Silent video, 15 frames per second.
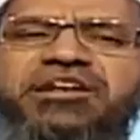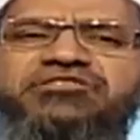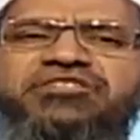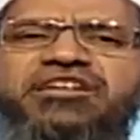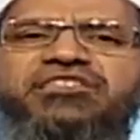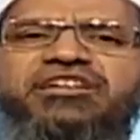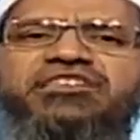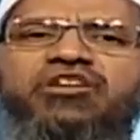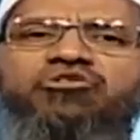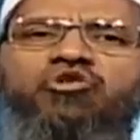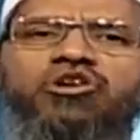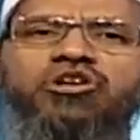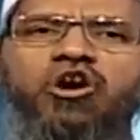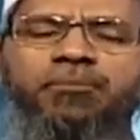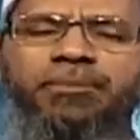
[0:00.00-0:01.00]
mentioned in the
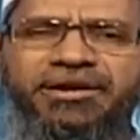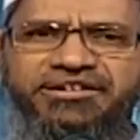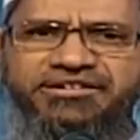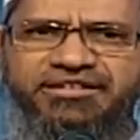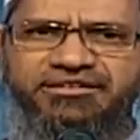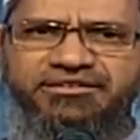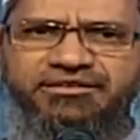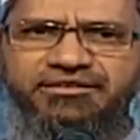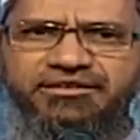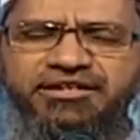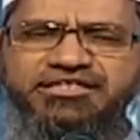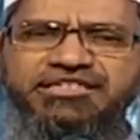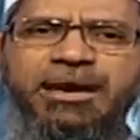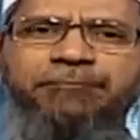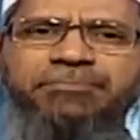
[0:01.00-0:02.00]
Chandogya Upanishad,
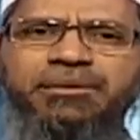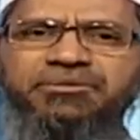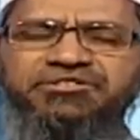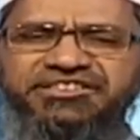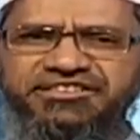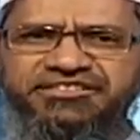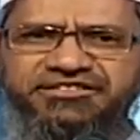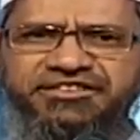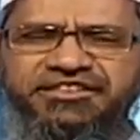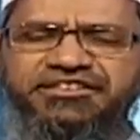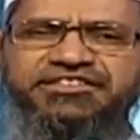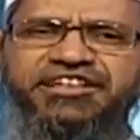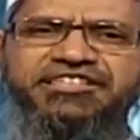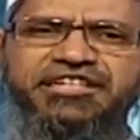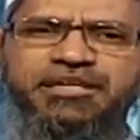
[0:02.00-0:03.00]
chapter number 6,
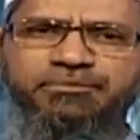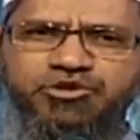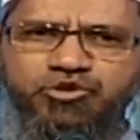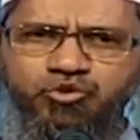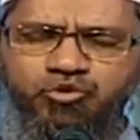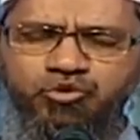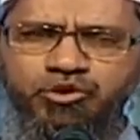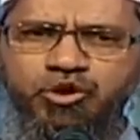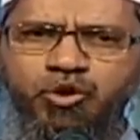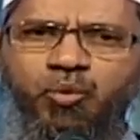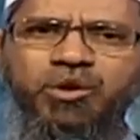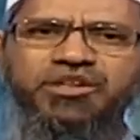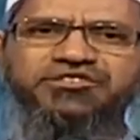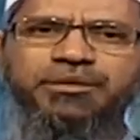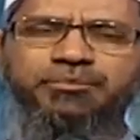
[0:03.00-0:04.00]
section number 2,
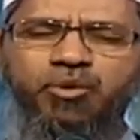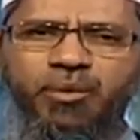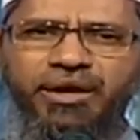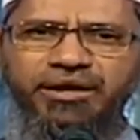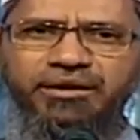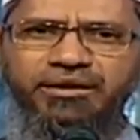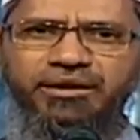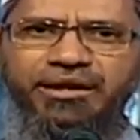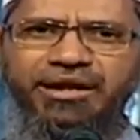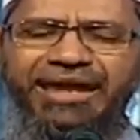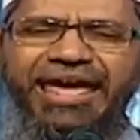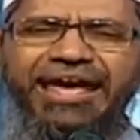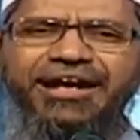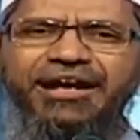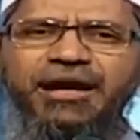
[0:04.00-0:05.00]
verse number 1.
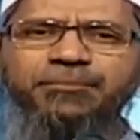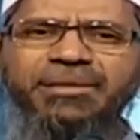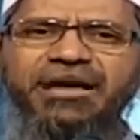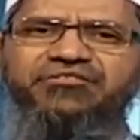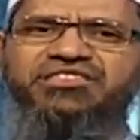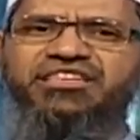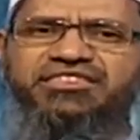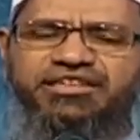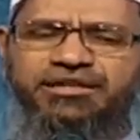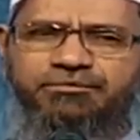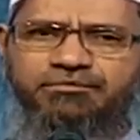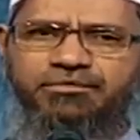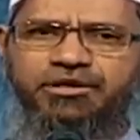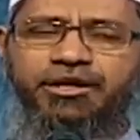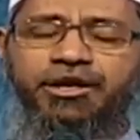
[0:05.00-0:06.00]
Ekam
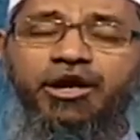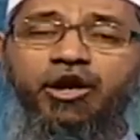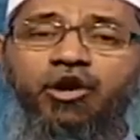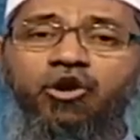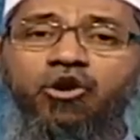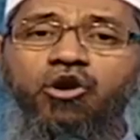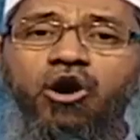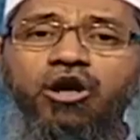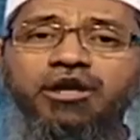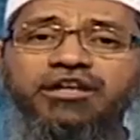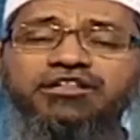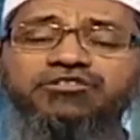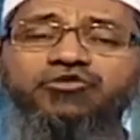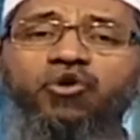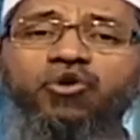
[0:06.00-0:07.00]
Evidityam. God
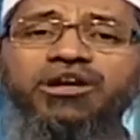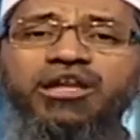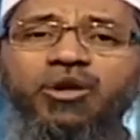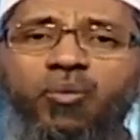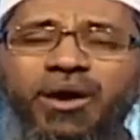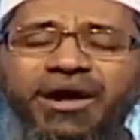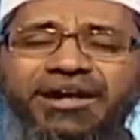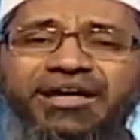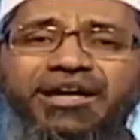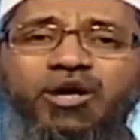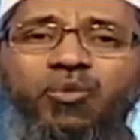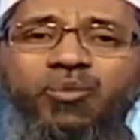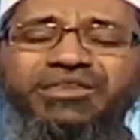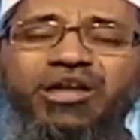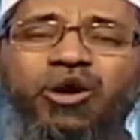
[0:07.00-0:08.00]
is only one,
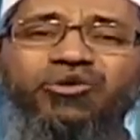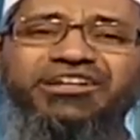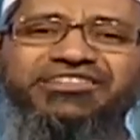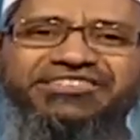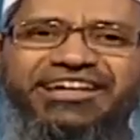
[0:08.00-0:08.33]
without a